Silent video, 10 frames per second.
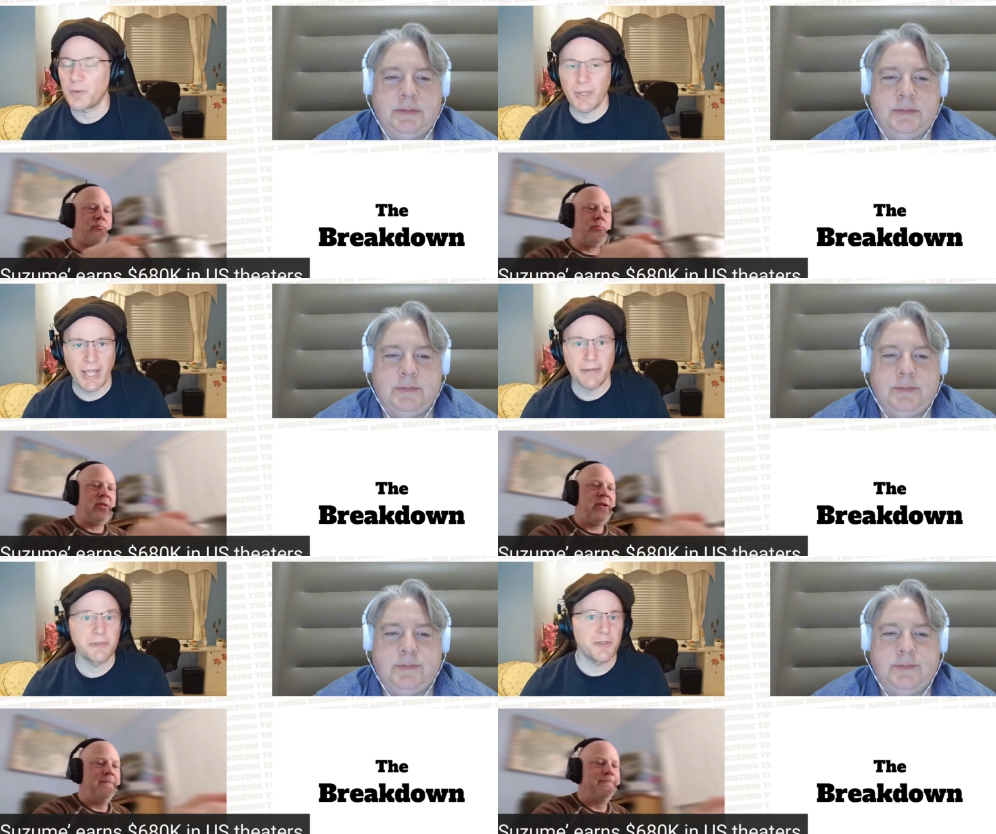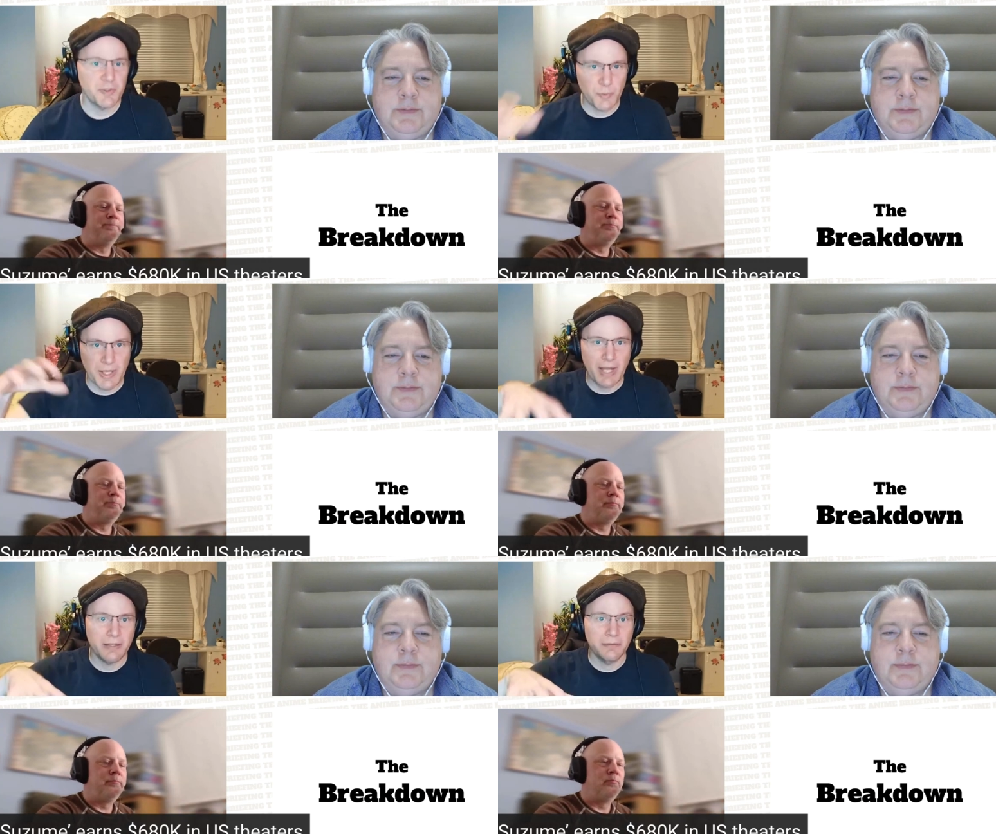Speaker 1: weekend so this
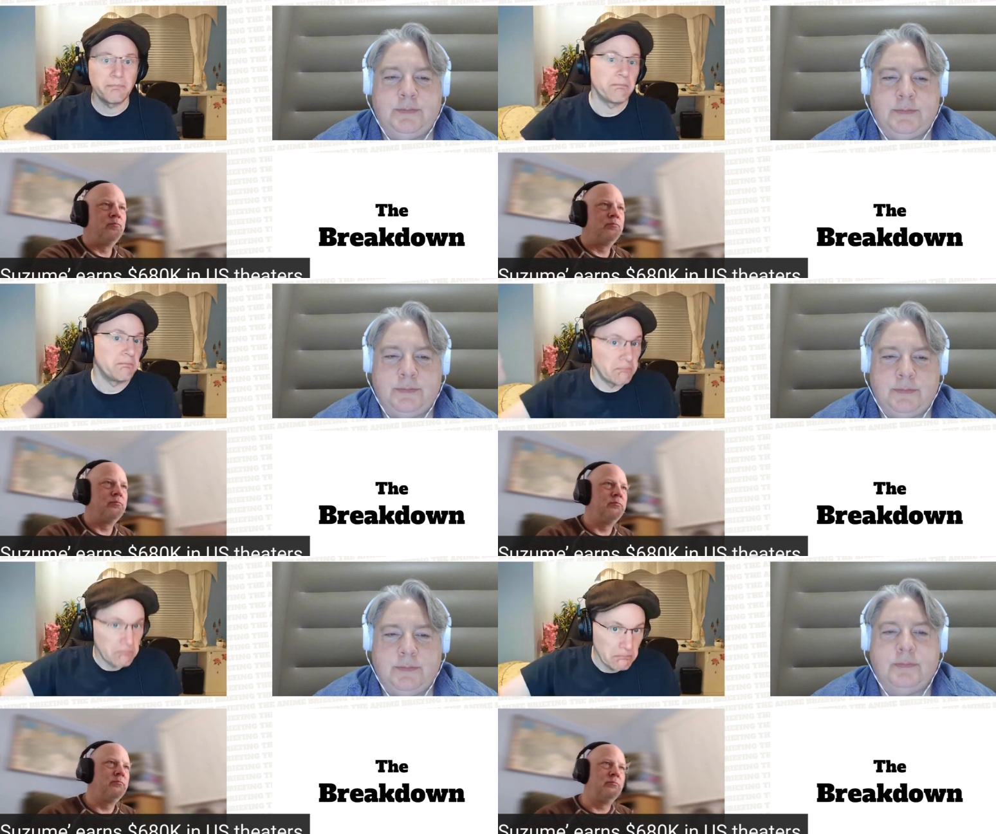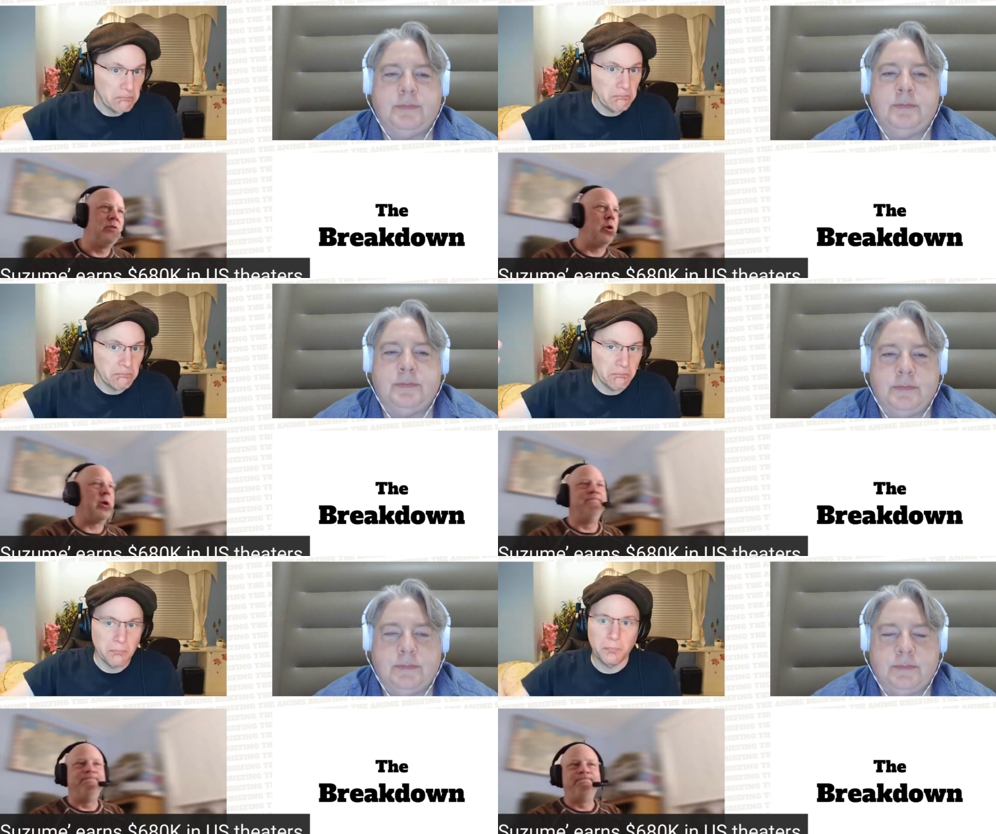weekend Okay.
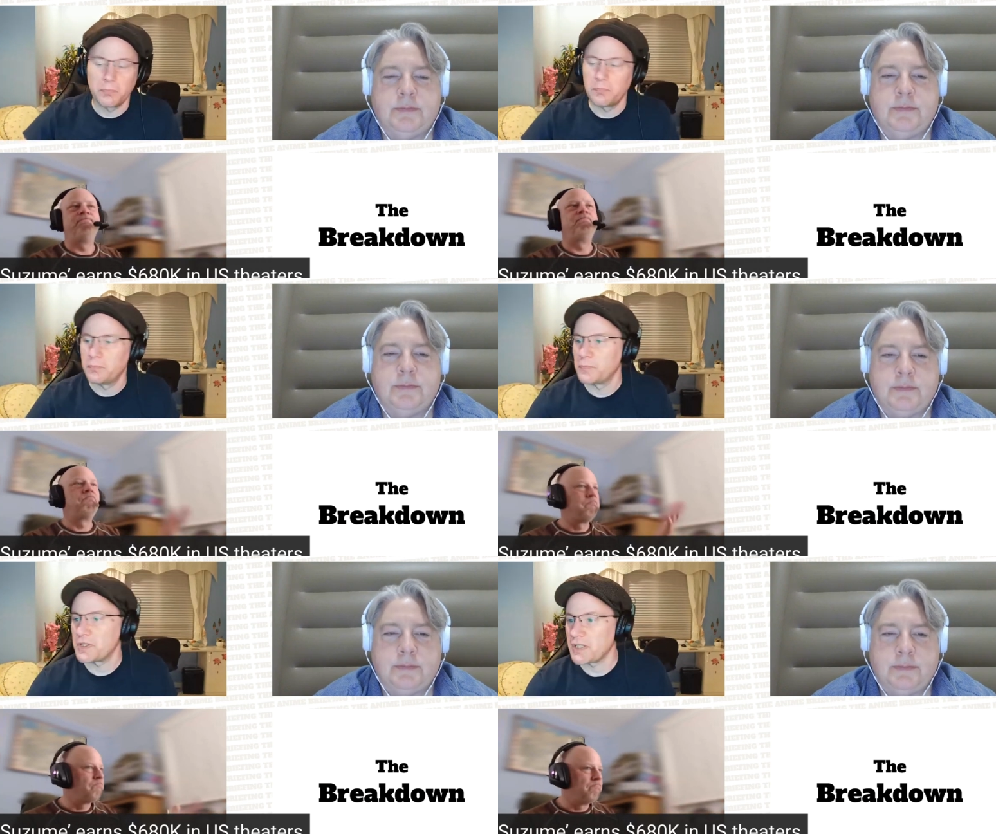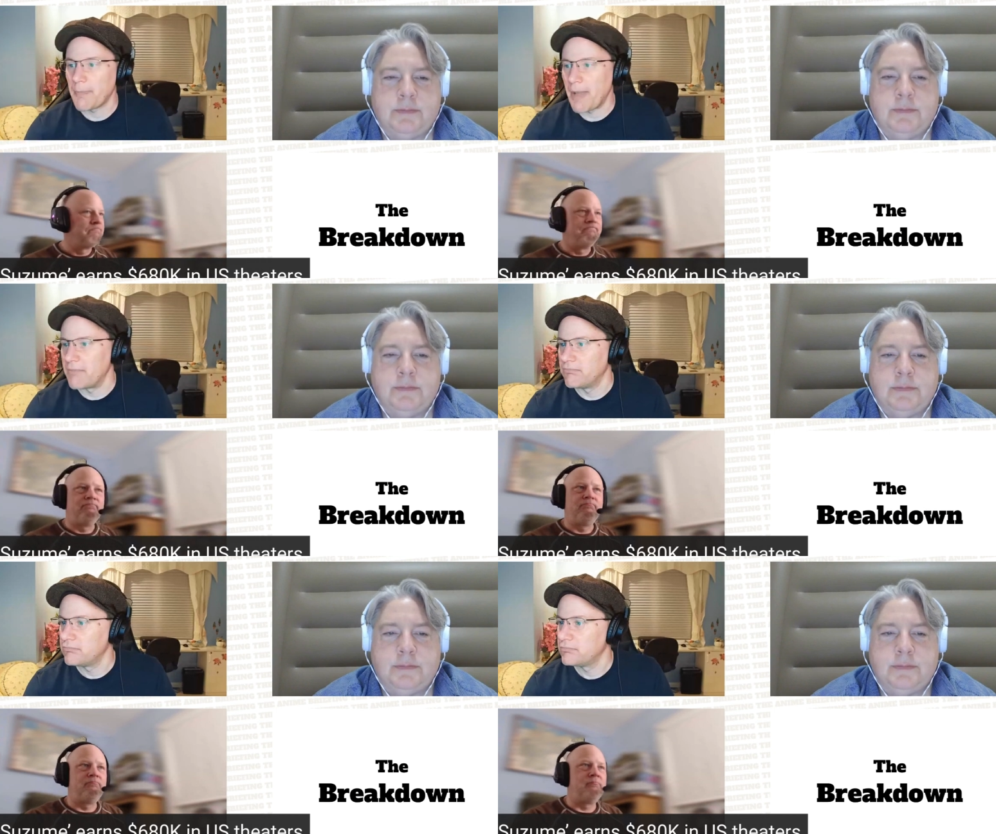Which is not bad.
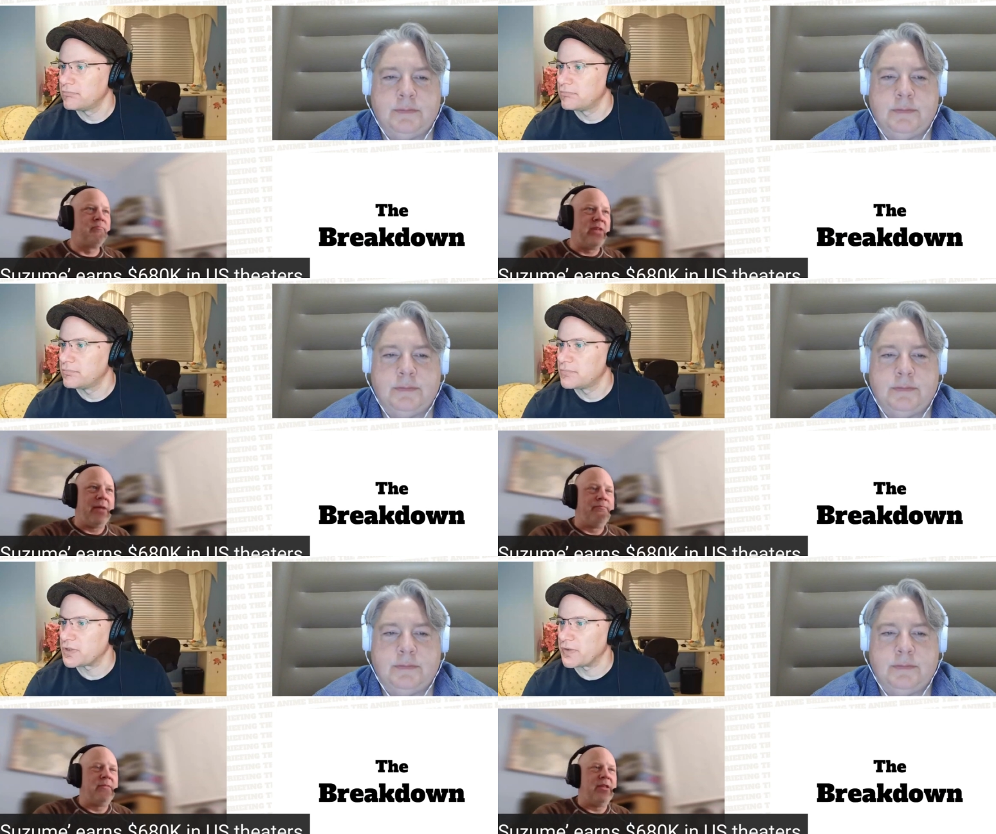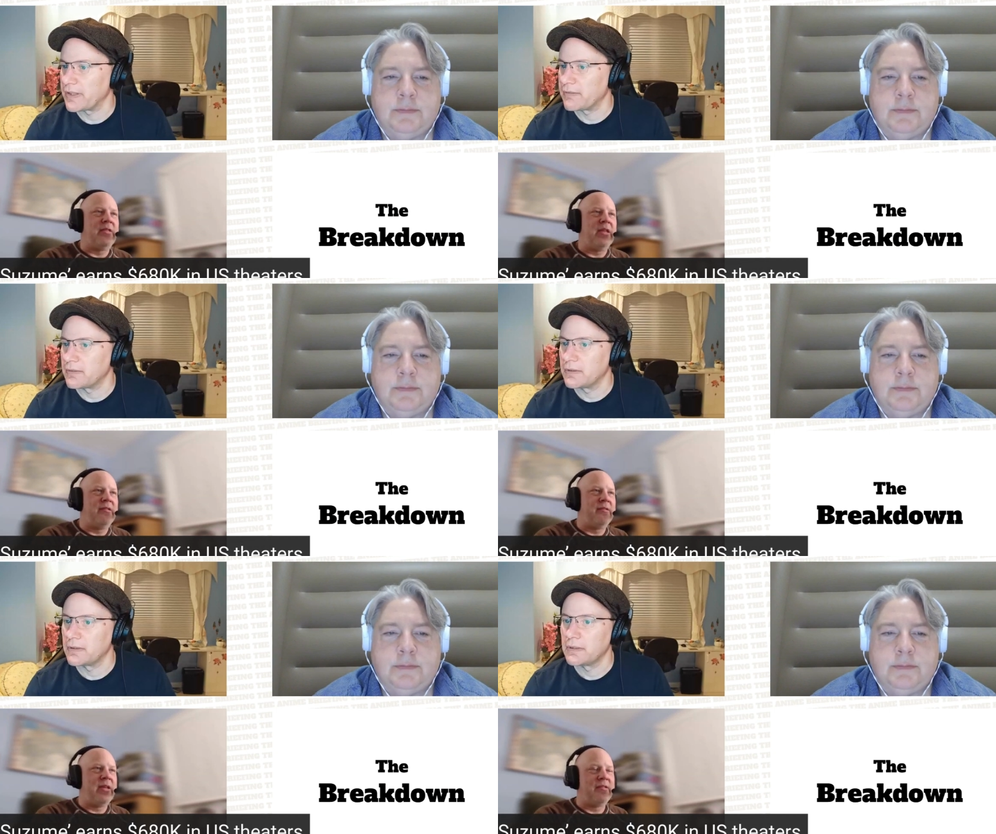
Speaker 2: Yeah, that, that's
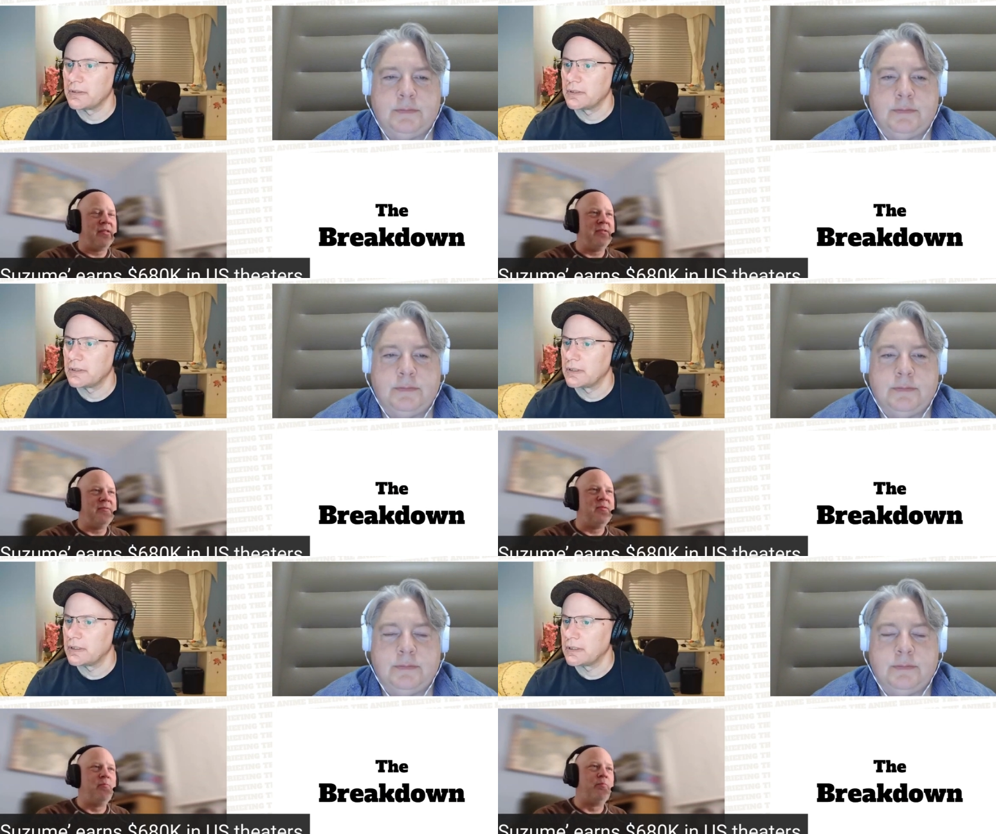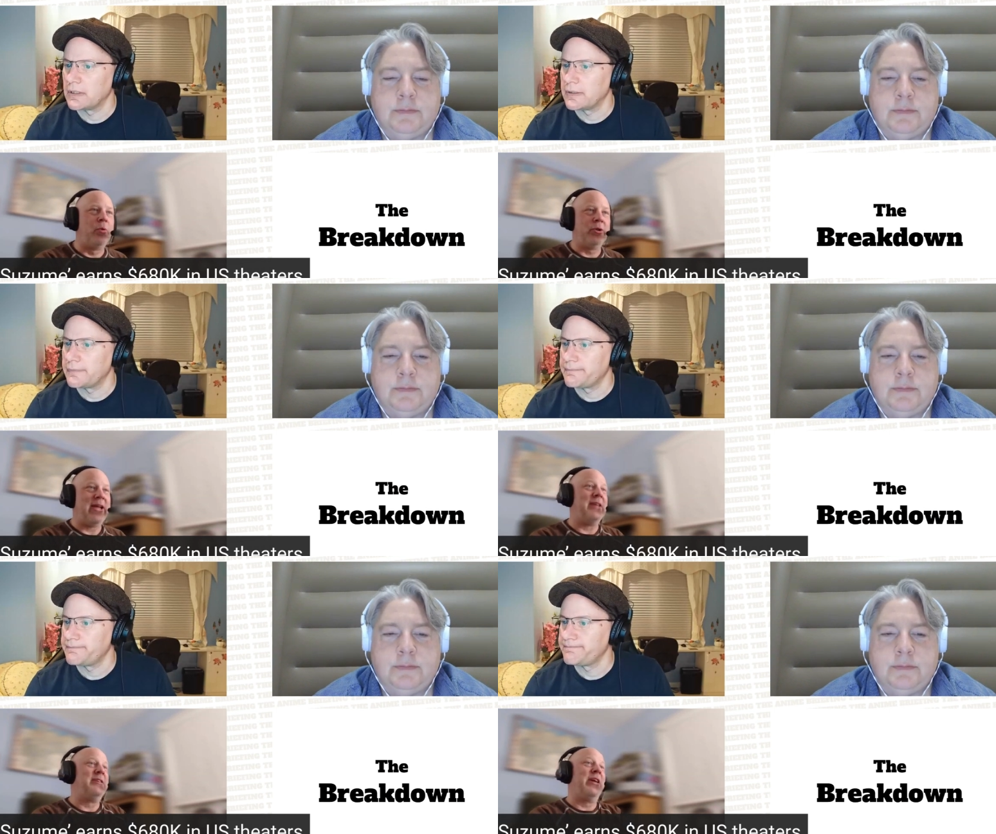that's a put
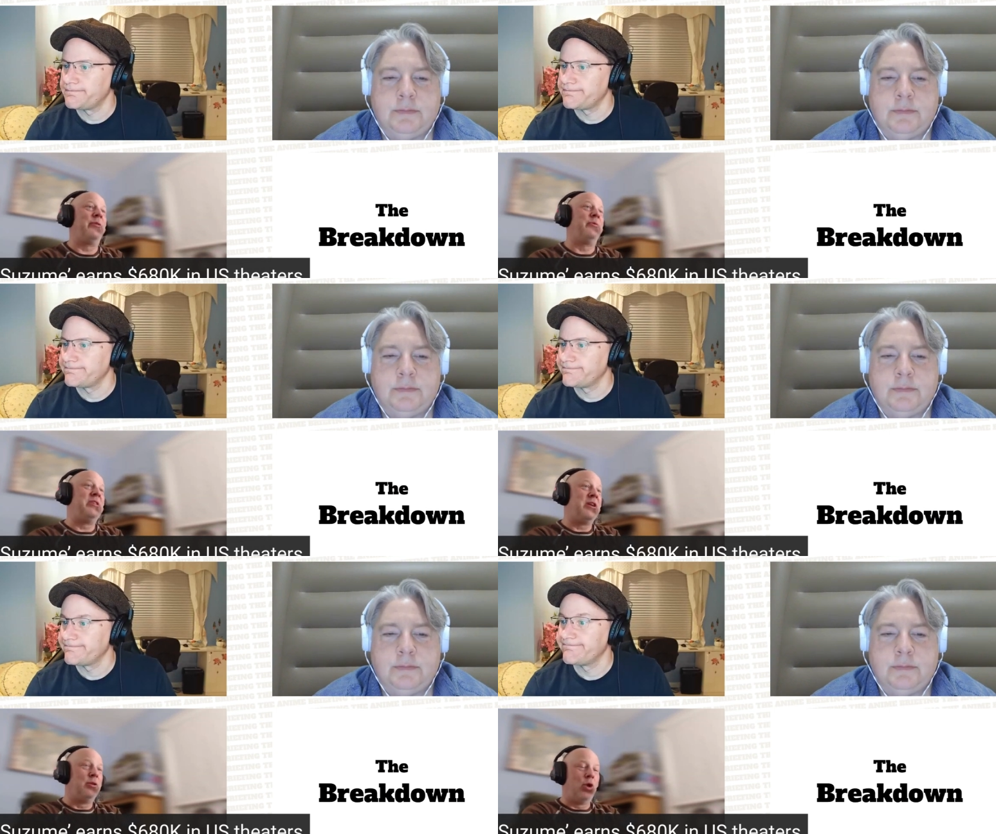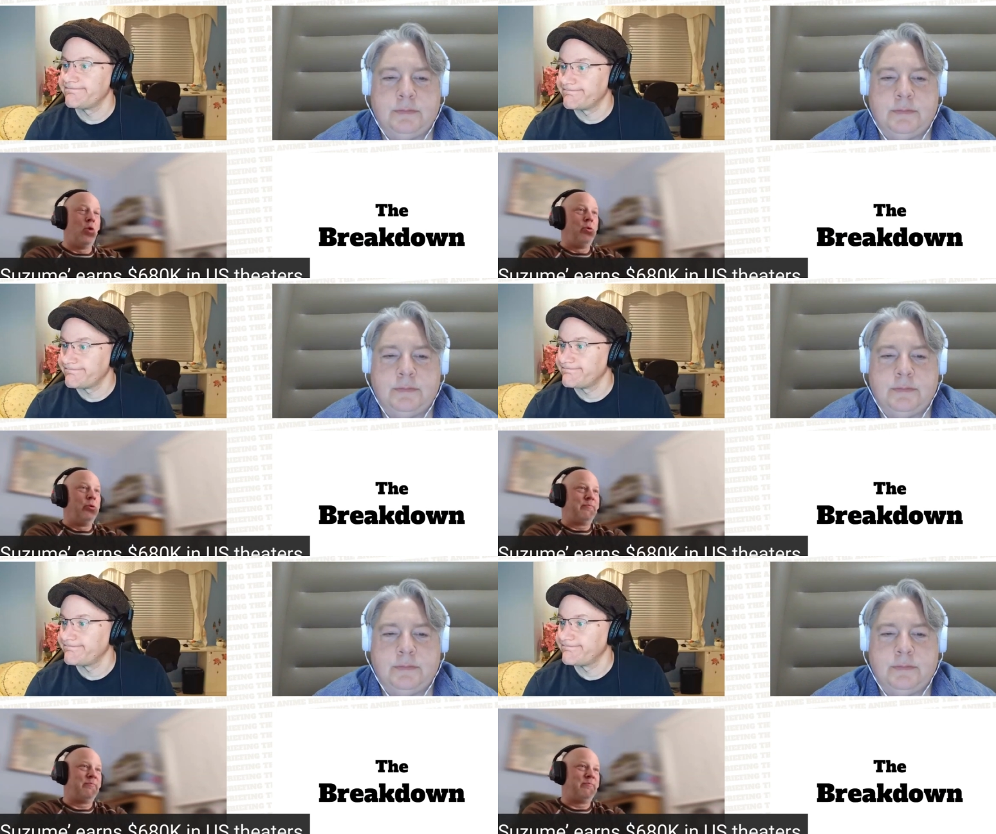that together with the global